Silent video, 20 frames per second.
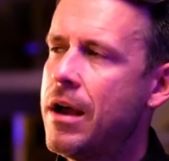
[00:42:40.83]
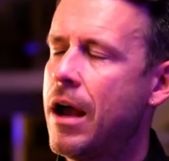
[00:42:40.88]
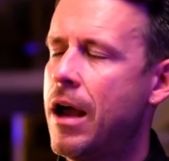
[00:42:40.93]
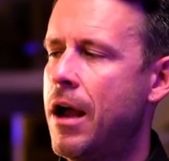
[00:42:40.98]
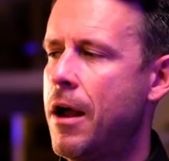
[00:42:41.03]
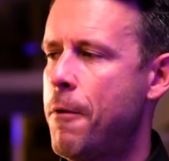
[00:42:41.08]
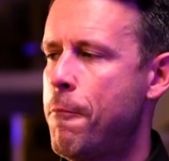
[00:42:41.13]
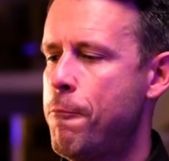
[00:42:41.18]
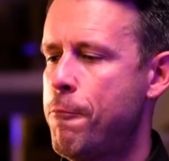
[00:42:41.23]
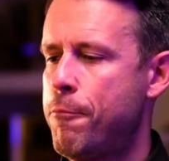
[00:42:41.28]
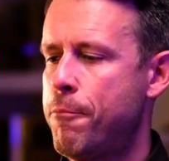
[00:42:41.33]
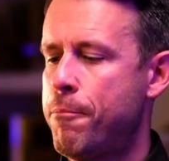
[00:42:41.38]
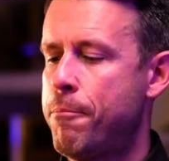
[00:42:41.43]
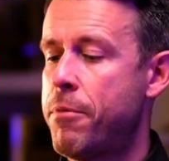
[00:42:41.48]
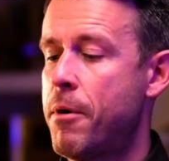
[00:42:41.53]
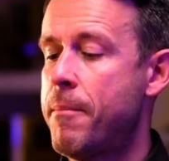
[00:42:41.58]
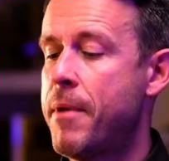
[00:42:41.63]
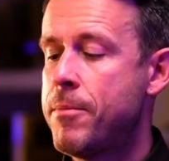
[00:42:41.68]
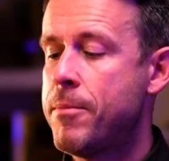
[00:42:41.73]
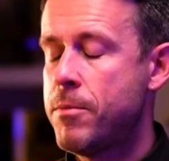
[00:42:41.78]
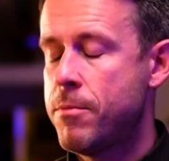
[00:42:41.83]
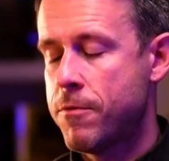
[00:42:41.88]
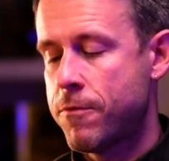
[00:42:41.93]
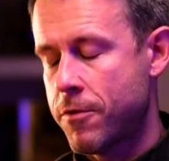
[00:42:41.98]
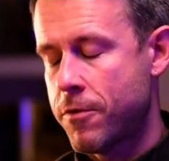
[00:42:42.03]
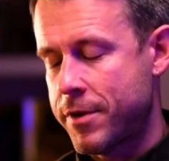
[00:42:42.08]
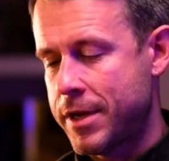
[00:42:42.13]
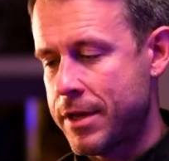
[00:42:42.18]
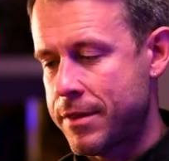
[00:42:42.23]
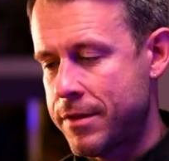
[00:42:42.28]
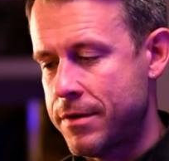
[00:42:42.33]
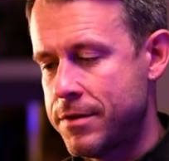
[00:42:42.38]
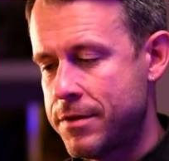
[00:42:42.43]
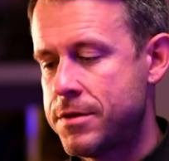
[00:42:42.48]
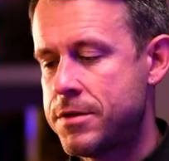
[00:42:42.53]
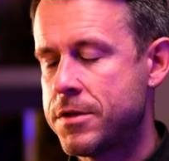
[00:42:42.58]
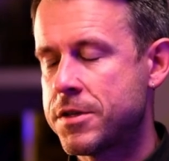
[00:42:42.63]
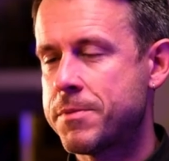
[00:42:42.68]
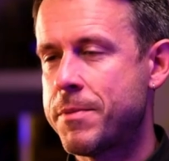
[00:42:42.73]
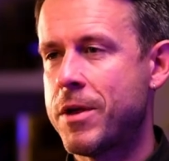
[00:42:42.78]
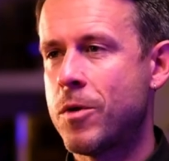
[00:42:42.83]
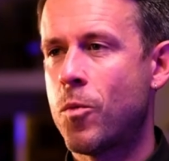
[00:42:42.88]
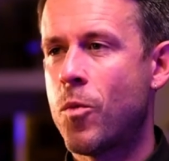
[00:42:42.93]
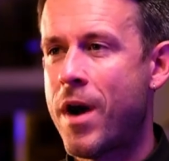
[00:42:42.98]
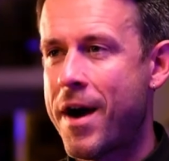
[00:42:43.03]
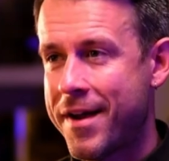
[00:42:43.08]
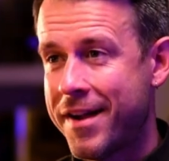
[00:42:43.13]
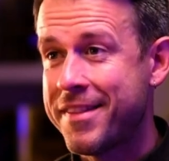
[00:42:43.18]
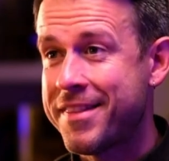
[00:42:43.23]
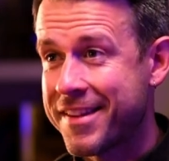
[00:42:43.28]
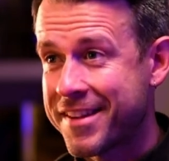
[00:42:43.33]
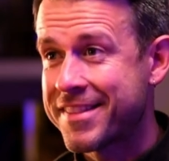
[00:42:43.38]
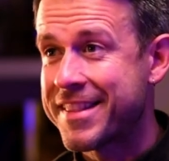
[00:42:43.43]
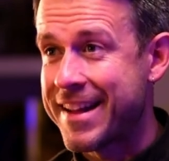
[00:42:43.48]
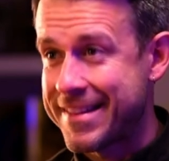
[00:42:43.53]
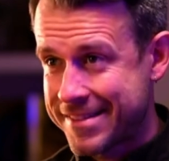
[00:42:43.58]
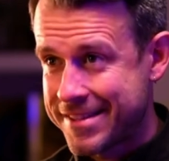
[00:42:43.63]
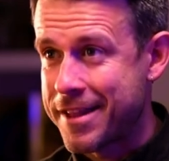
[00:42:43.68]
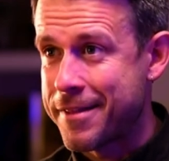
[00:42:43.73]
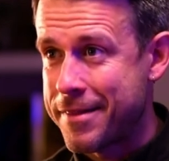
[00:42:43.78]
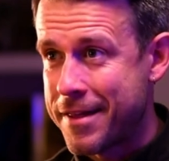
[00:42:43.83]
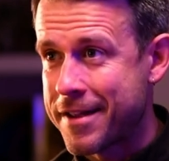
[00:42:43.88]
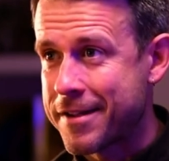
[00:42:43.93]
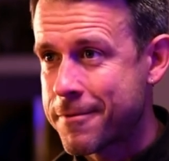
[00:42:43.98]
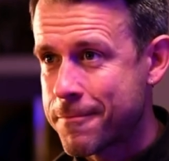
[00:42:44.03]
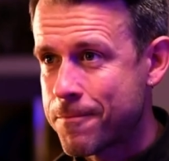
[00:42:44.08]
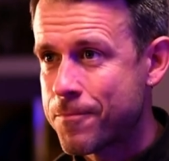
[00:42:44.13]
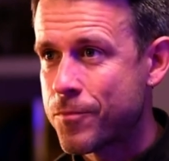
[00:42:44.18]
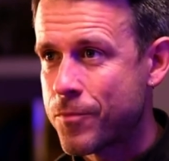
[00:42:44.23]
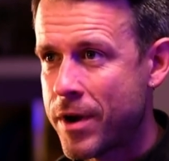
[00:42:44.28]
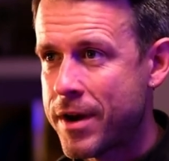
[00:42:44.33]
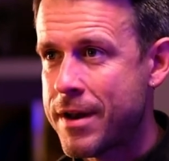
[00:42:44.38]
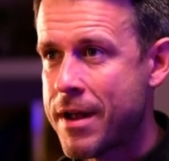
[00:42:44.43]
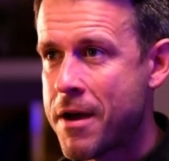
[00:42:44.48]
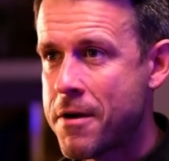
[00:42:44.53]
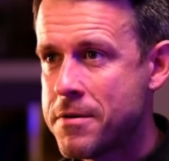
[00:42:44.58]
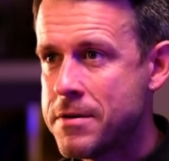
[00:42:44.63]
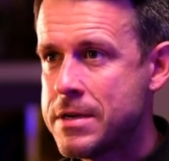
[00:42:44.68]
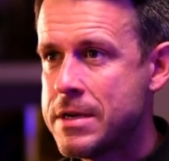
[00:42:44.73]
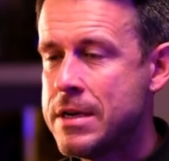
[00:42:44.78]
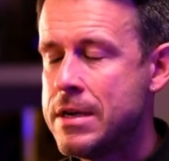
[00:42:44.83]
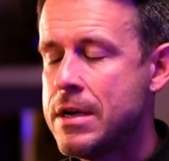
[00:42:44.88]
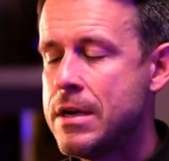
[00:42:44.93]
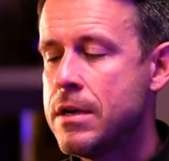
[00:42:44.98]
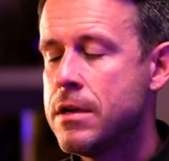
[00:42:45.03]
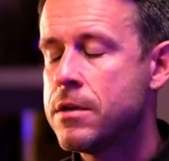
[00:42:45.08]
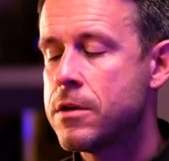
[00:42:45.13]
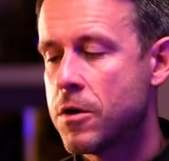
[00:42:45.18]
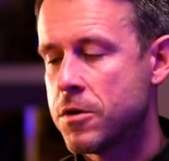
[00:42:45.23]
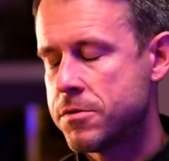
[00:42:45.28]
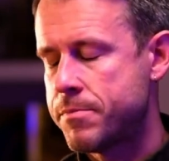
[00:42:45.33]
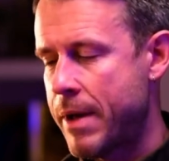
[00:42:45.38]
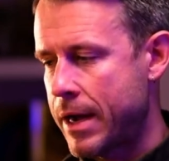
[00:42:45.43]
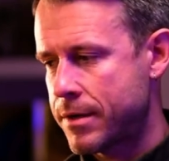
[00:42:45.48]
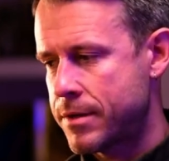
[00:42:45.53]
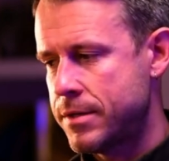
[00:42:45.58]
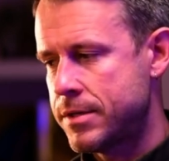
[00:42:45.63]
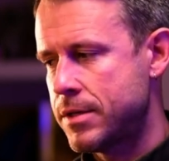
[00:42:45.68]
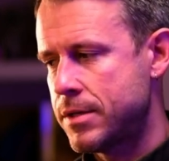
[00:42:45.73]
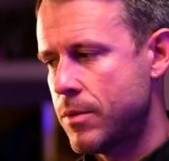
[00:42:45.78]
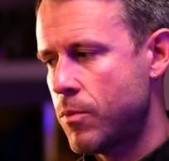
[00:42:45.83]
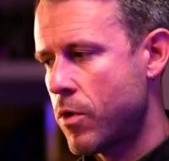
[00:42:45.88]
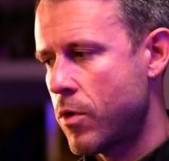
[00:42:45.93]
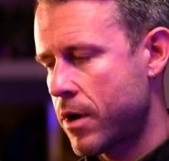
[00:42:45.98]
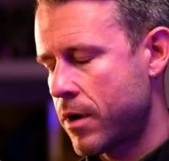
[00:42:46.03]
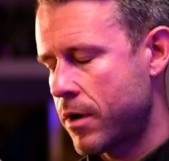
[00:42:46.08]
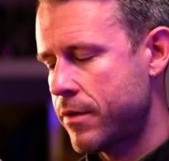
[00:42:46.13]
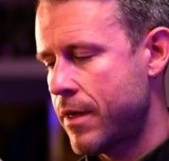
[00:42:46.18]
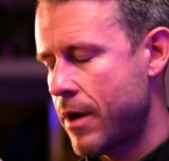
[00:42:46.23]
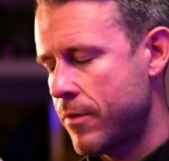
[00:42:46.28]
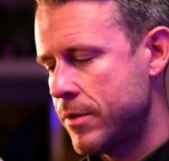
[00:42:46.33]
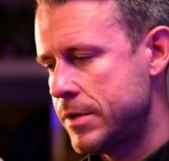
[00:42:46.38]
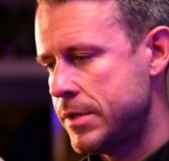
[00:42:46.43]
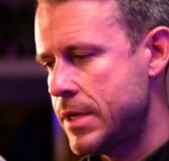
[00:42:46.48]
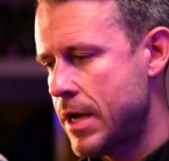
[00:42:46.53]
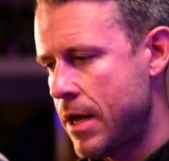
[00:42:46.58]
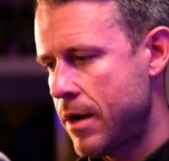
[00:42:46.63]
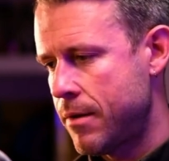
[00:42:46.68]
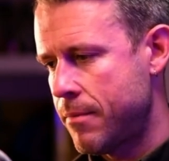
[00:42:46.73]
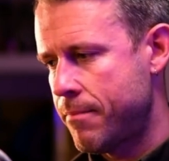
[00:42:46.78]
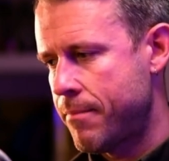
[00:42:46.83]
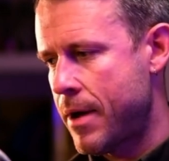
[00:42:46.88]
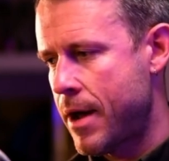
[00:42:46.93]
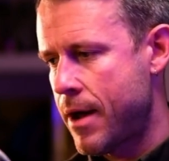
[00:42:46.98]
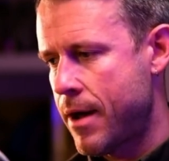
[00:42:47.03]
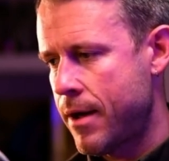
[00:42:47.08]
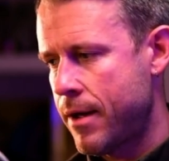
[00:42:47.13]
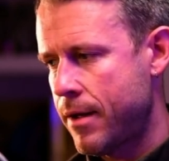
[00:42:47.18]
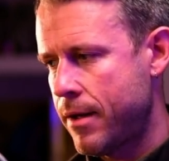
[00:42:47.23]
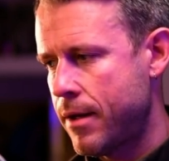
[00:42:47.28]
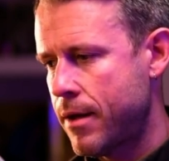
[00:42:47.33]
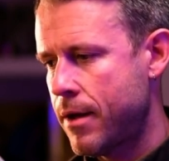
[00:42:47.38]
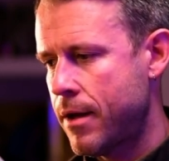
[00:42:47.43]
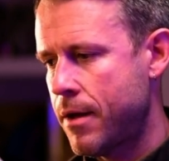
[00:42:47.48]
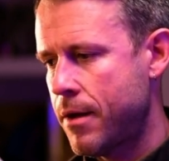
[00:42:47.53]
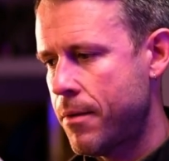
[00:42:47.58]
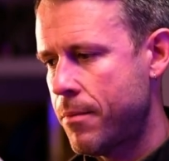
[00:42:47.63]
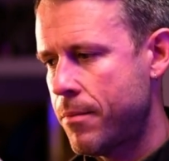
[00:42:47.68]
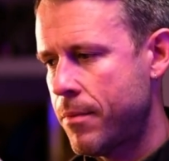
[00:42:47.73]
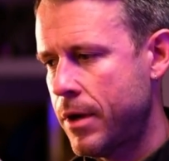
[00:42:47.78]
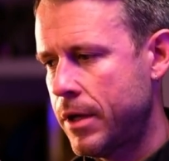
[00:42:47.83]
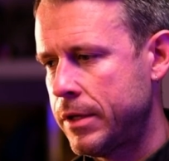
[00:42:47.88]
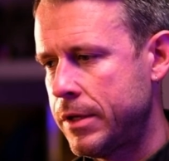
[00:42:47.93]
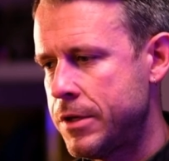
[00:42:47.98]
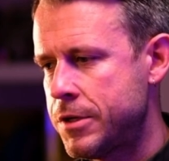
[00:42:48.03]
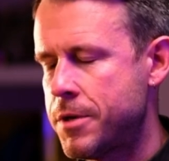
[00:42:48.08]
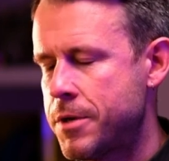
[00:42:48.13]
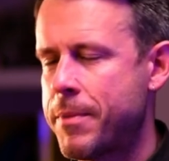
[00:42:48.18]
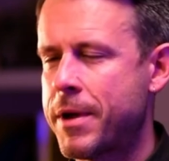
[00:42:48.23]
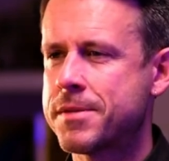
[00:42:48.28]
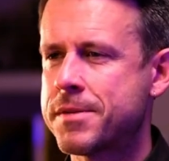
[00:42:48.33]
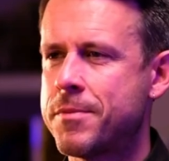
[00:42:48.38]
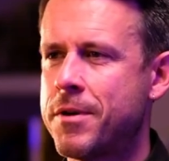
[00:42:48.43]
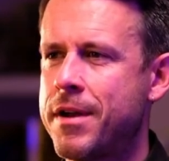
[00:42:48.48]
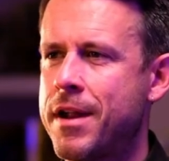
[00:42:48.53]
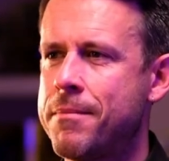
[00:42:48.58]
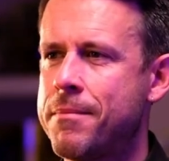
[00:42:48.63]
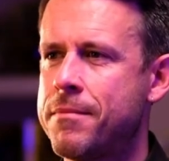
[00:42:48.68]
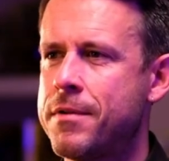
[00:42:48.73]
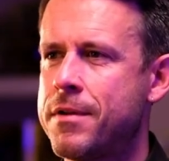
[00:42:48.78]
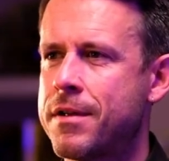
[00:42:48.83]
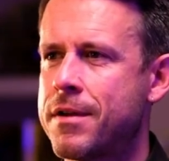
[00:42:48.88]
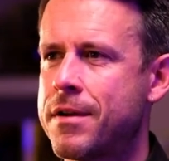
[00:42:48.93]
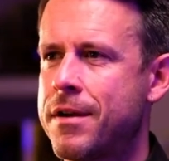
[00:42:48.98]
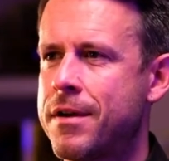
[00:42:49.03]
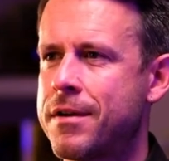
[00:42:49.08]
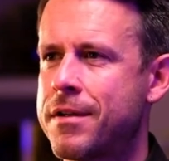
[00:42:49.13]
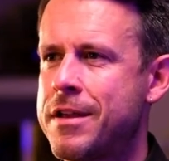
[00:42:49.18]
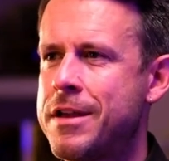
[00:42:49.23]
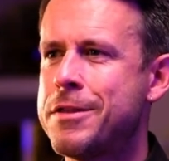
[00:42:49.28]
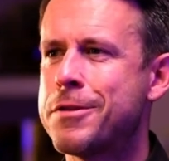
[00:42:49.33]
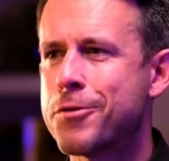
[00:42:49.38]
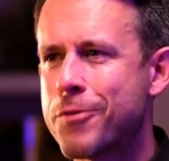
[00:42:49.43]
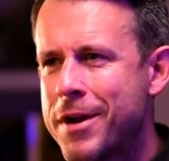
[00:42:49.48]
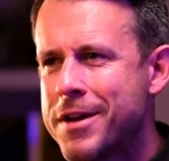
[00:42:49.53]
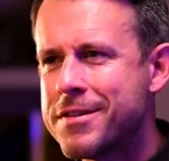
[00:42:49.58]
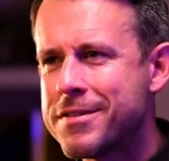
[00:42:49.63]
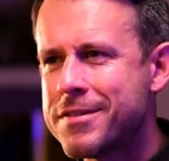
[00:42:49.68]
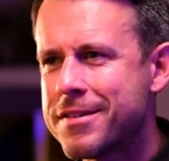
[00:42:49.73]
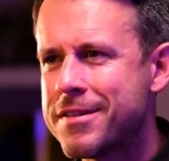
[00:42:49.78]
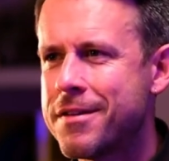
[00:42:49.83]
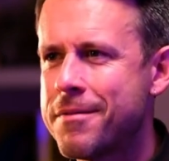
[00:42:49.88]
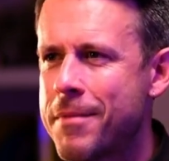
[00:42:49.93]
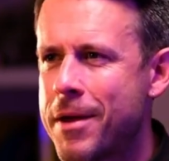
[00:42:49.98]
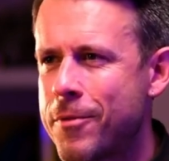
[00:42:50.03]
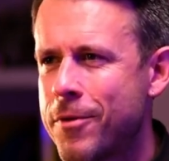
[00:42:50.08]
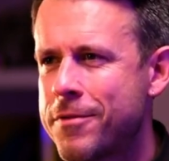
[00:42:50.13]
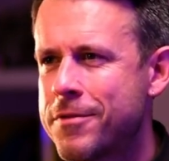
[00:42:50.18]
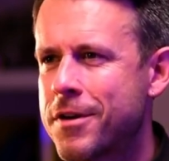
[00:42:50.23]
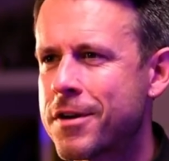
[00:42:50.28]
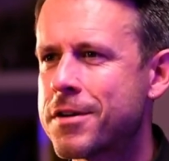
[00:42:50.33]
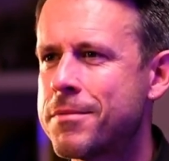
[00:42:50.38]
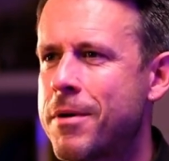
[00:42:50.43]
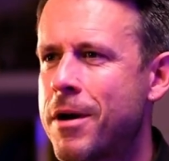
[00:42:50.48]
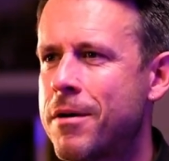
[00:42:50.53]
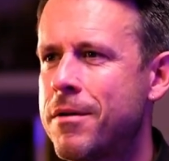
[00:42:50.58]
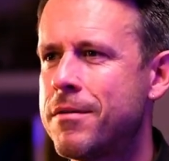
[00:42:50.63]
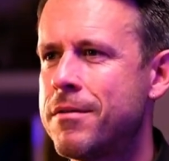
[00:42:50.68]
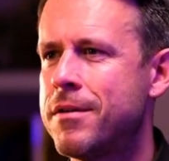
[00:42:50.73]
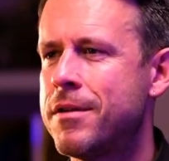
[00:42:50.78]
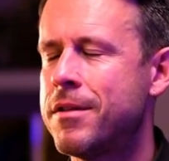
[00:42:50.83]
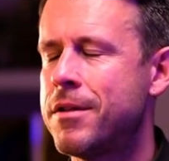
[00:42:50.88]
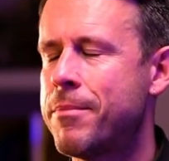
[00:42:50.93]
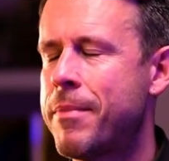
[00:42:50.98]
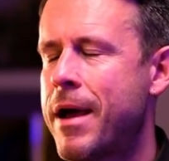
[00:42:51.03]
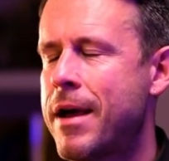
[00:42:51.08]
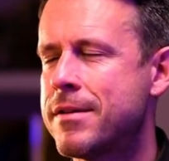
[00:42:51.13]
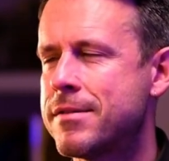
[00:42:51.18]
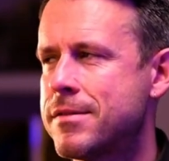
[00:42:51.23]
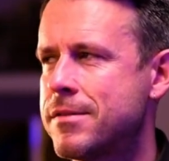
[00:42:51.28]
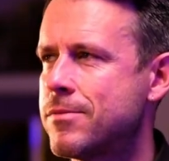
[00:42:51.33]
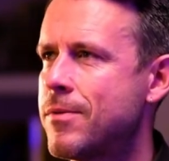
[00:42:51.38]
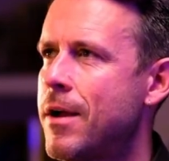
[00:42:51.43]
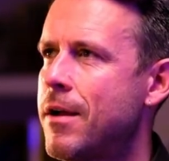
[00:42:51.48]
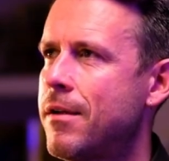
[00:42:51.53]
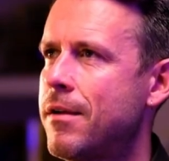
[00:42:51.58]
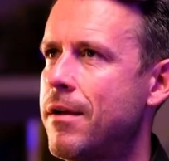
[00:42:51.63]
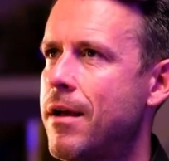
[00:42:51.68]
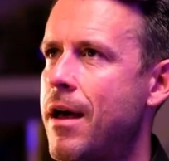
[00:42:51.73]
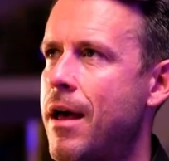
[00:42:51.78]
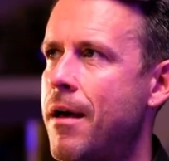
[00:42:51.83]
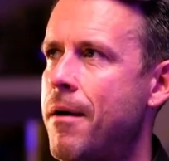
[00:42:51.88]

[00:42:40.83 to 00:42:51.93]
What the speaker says: But maybe before we get there, just to explain why I think that's the thing right now, goes back to some work that was done by a leadership expert named Keith Grint, that maybe we've talked about in the past as well.